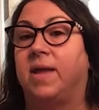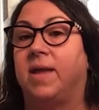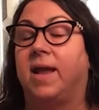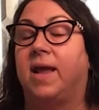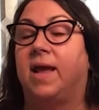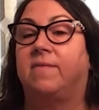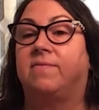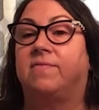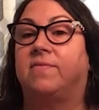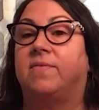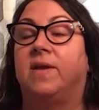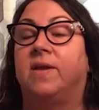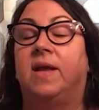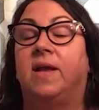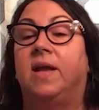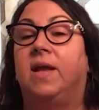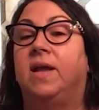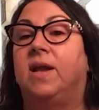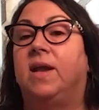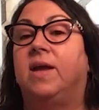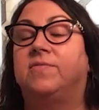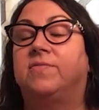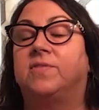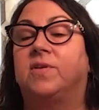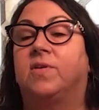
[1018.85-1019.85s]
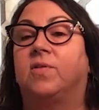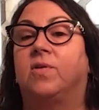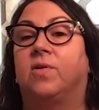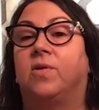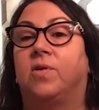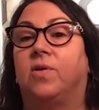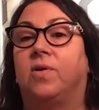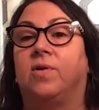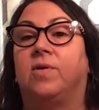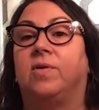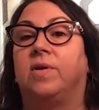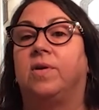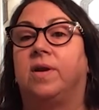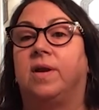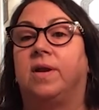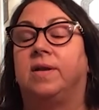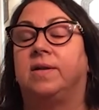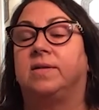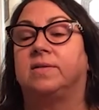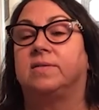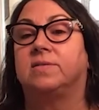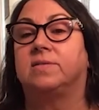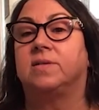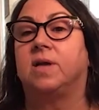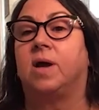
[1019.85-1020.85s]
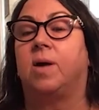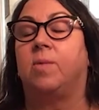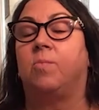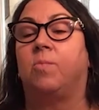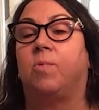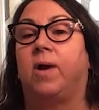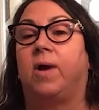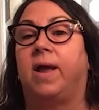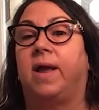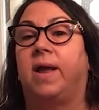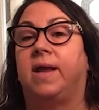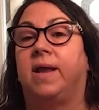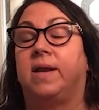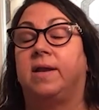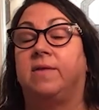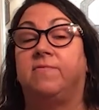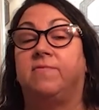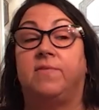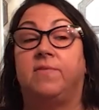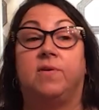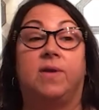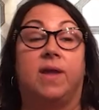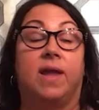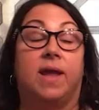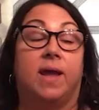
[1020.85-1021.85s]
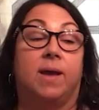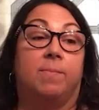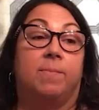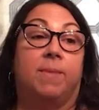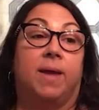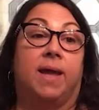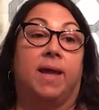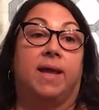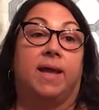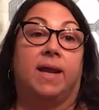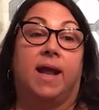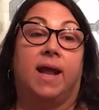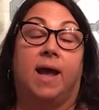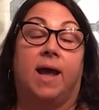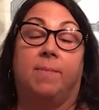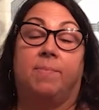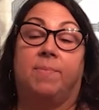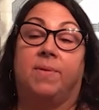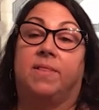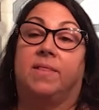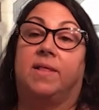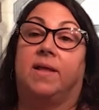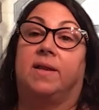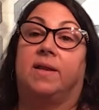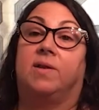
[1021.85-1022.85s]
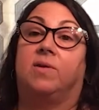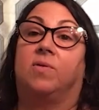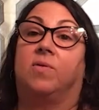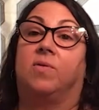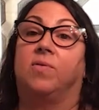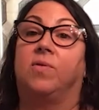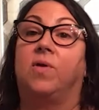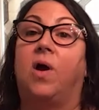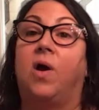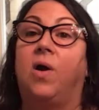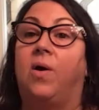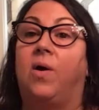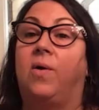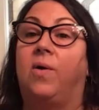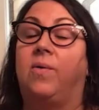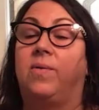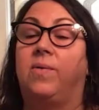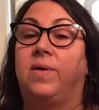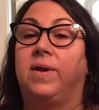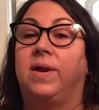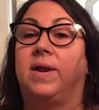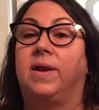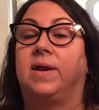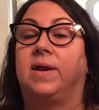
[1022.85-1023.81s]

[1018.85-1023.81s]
You have to learn in some way. And if you can't make it happen, then you'll know,